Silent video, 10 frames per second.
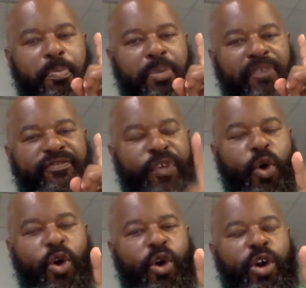
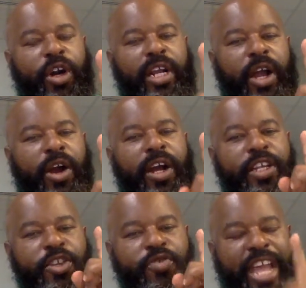before
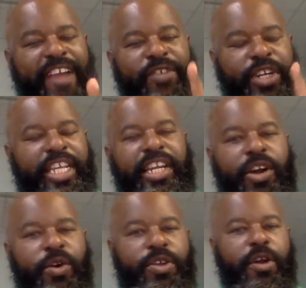you ever get
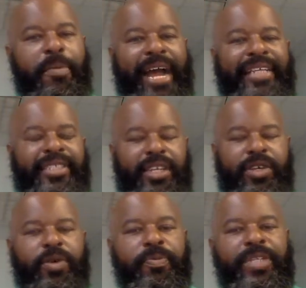on your
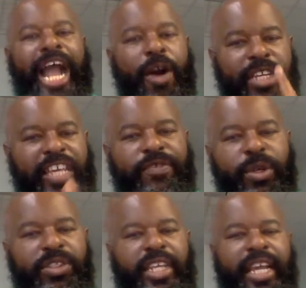bicycle? I'll give you
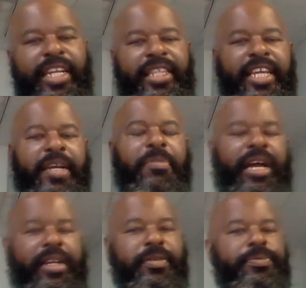a second to think
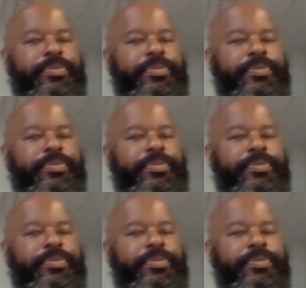about it.